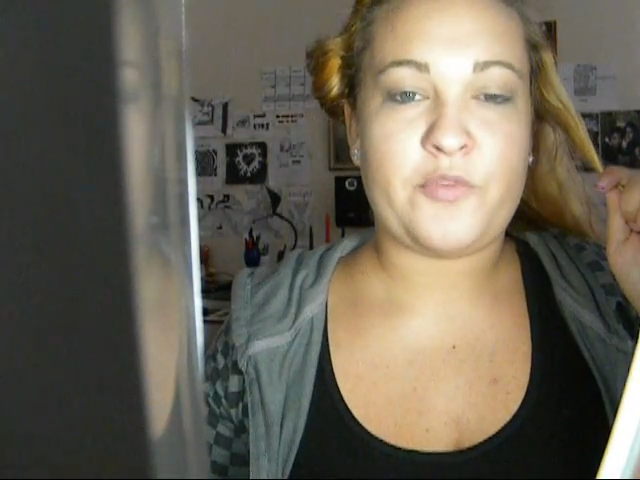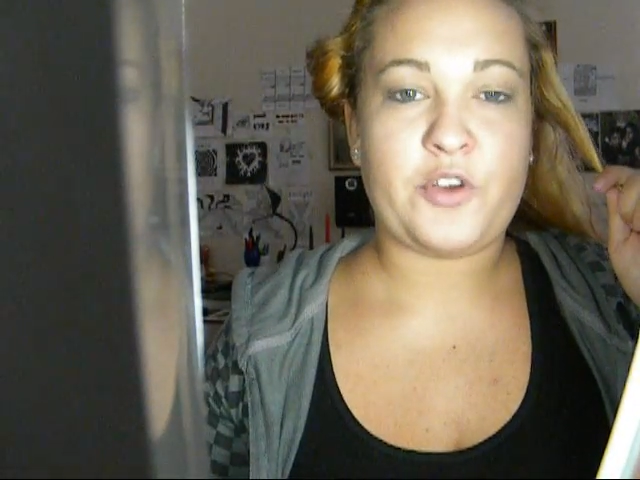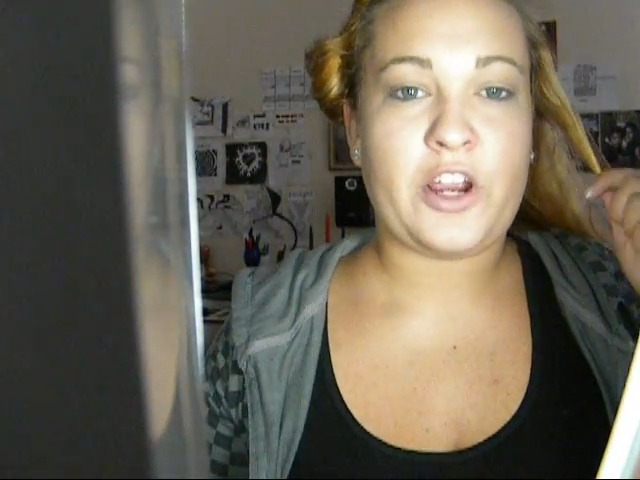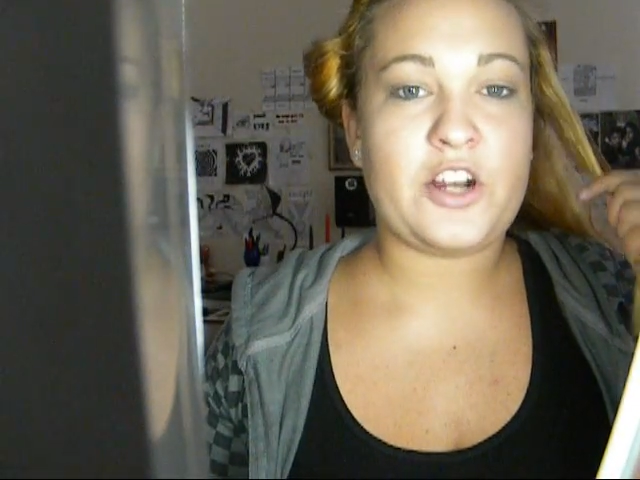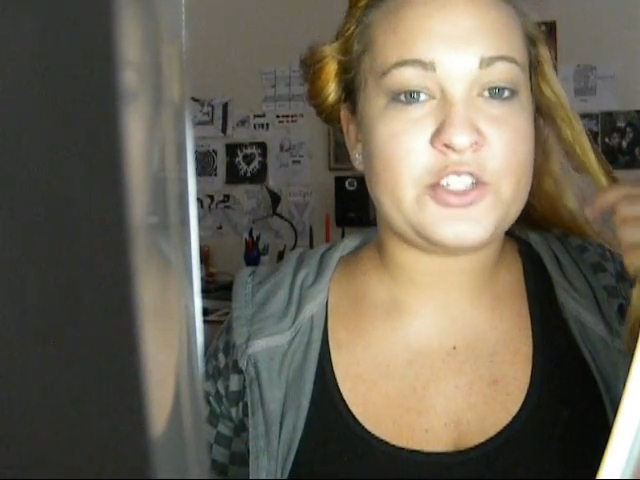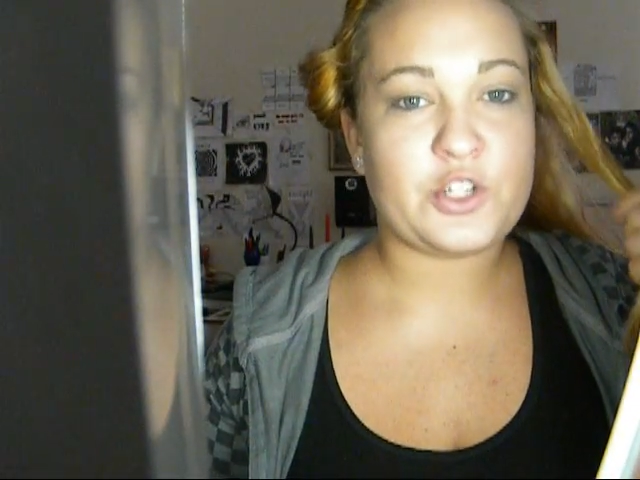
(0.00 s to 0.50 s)

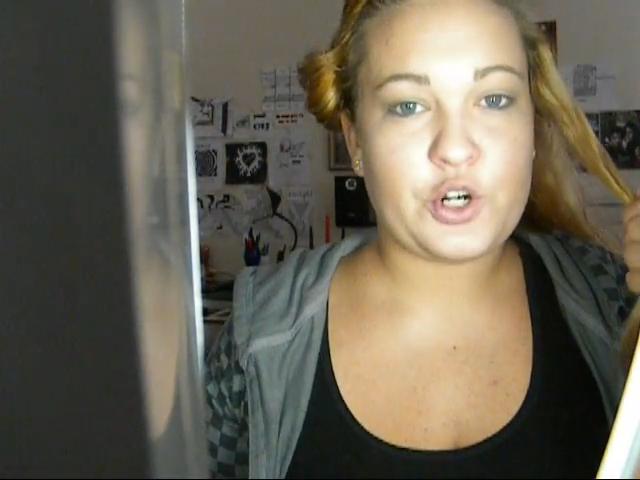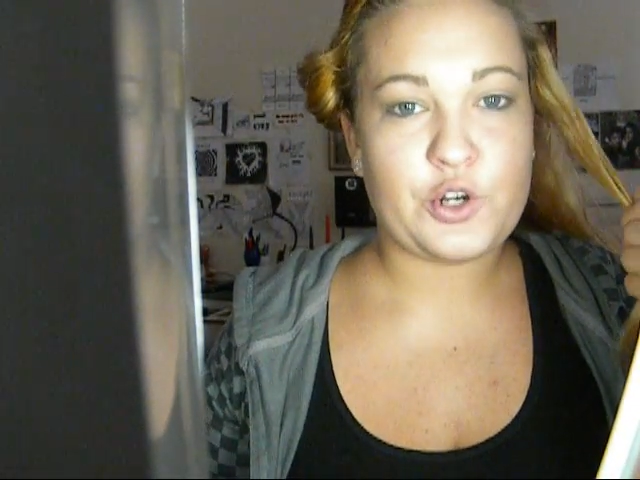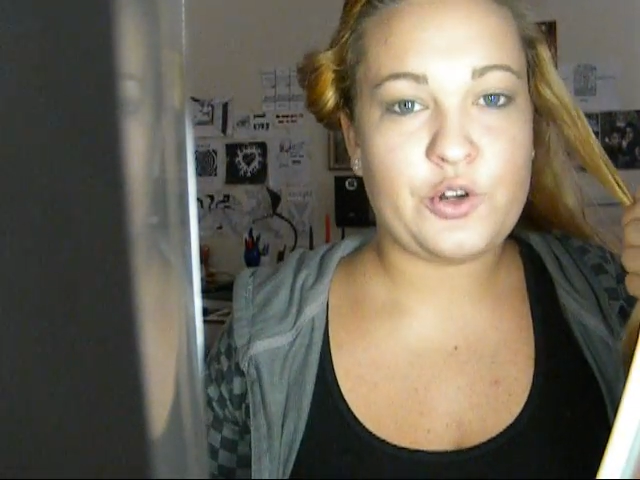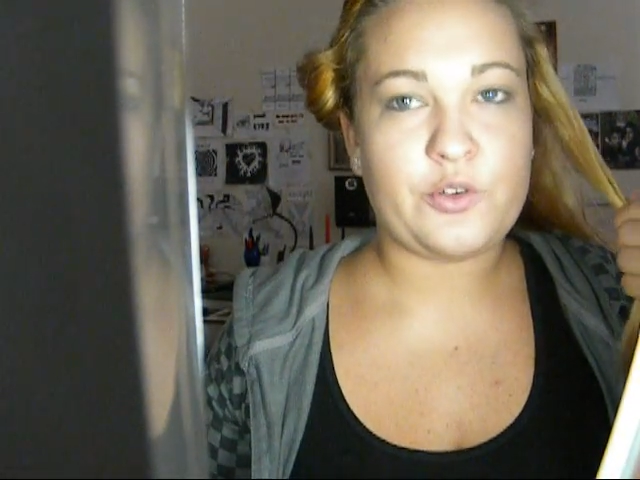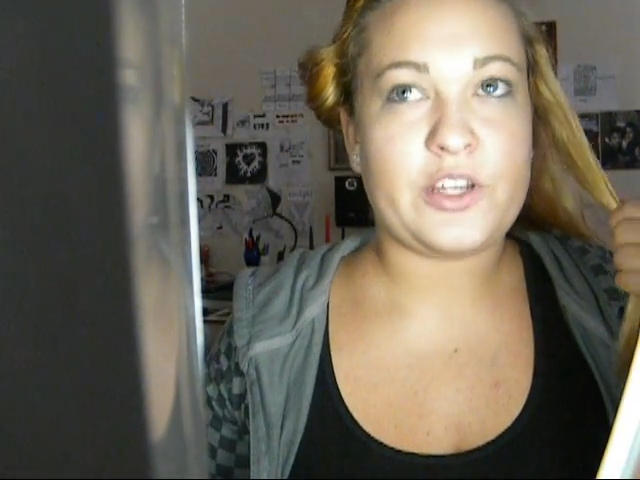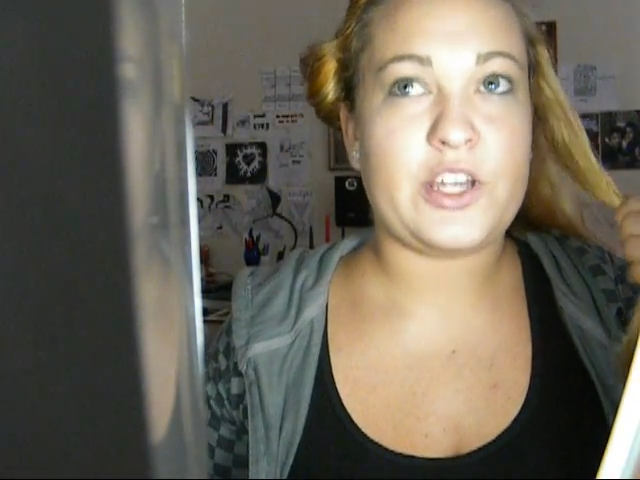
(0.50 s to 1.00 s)
If your hair doesn't
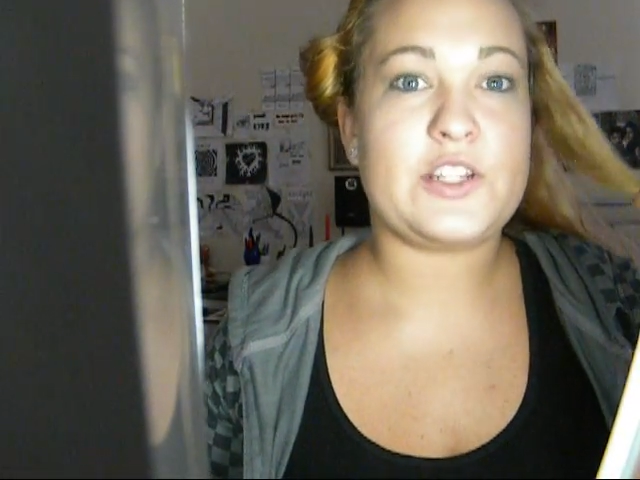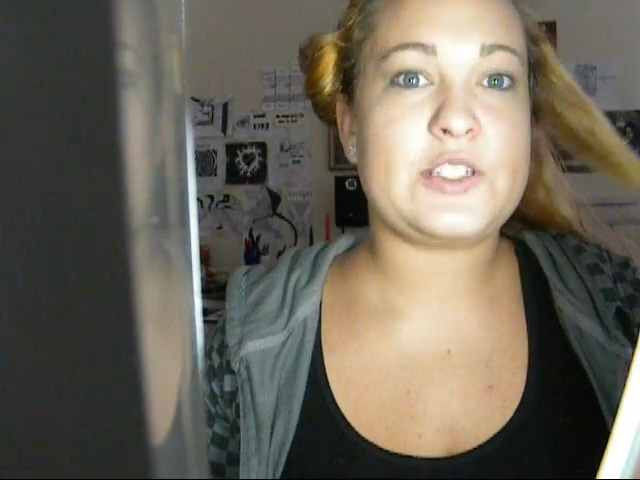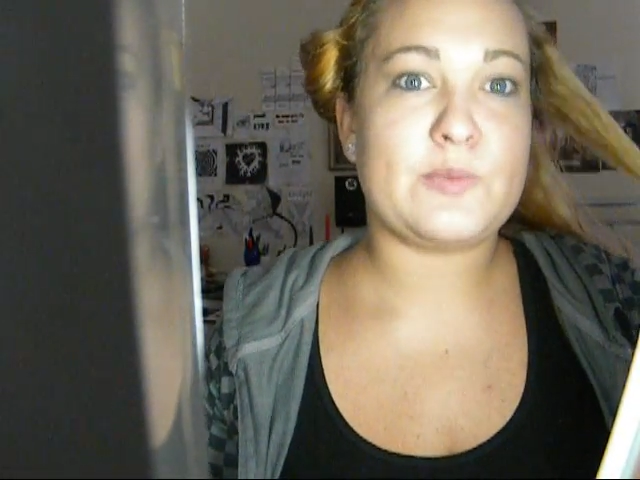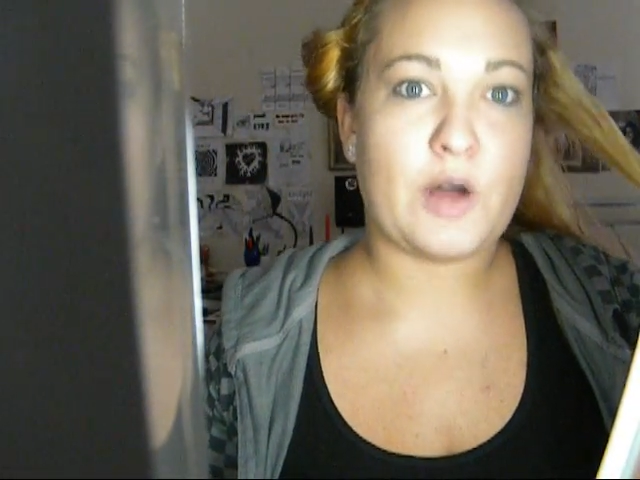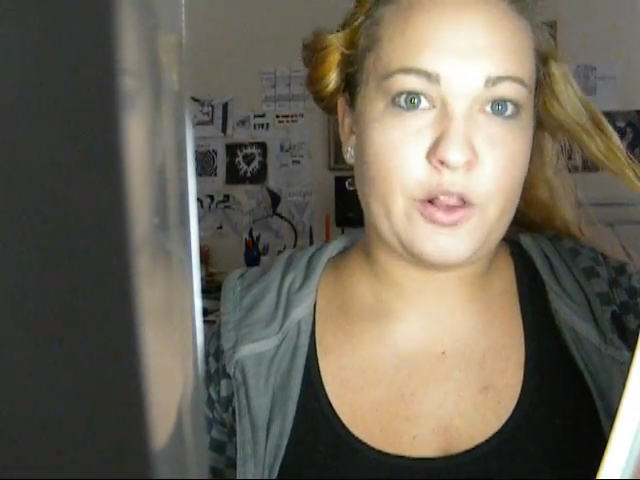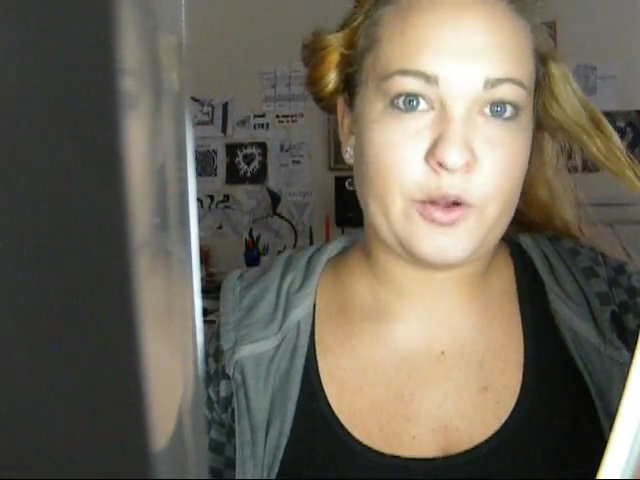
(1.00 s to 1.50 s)
curl, get
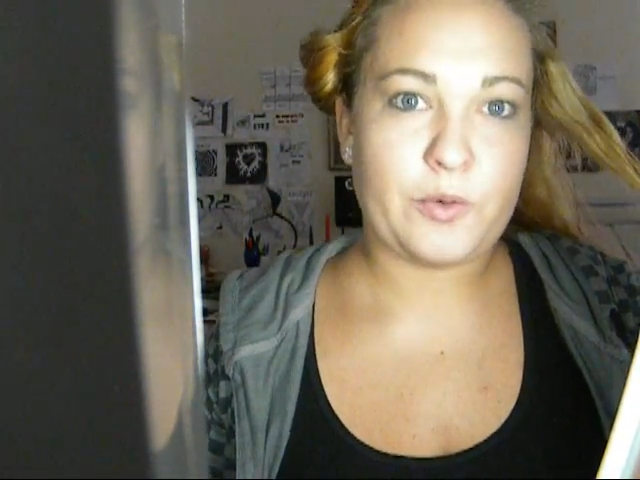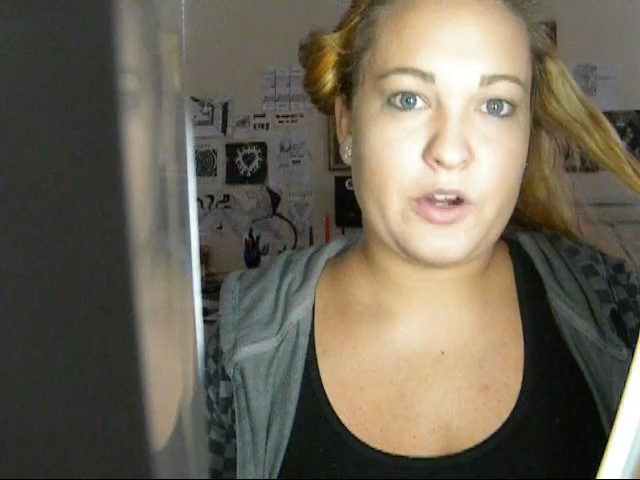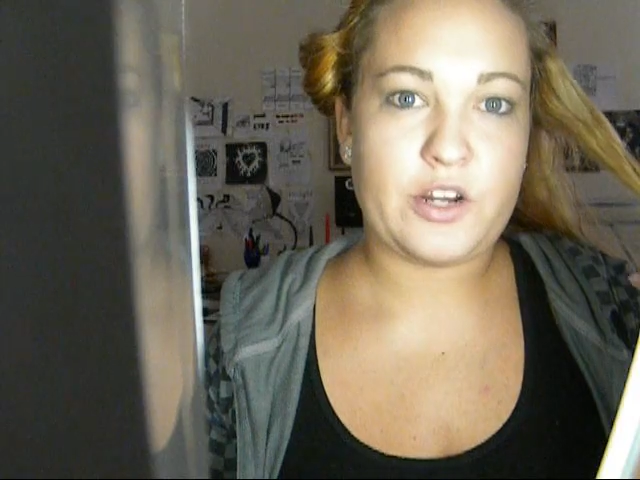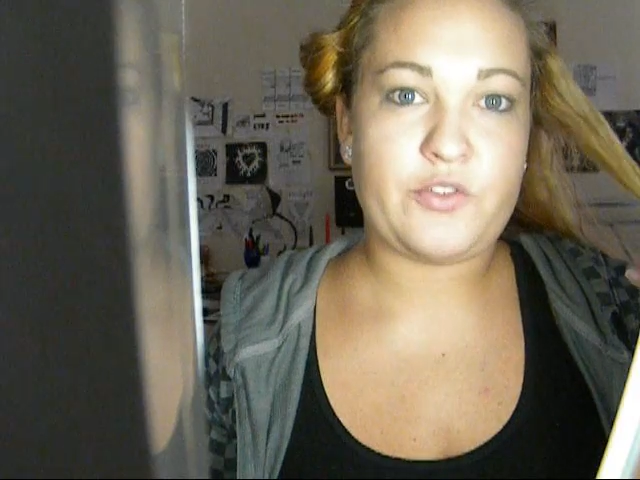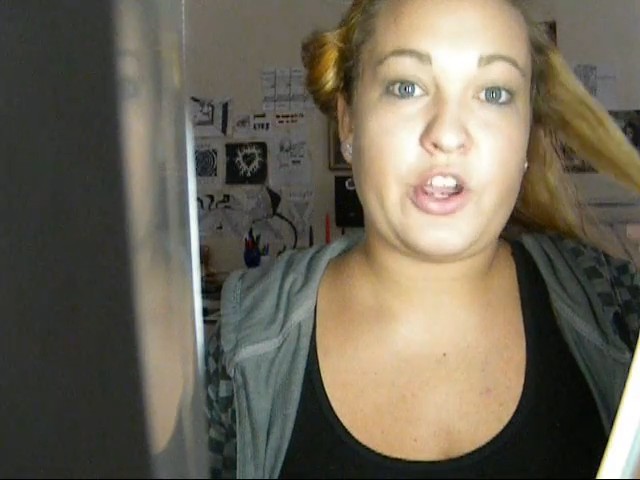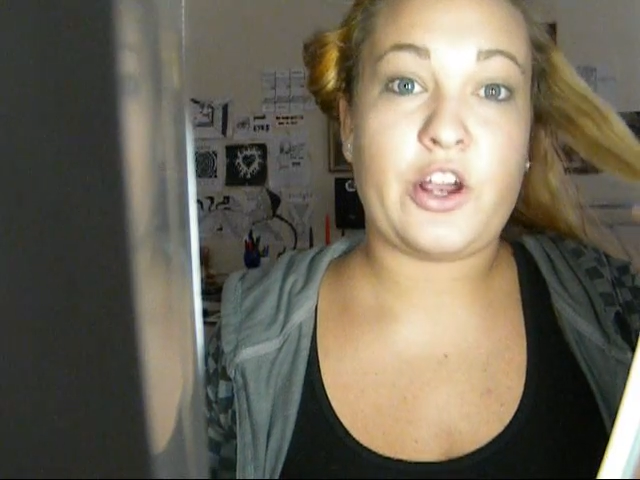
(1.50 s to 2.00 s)
a smaller one.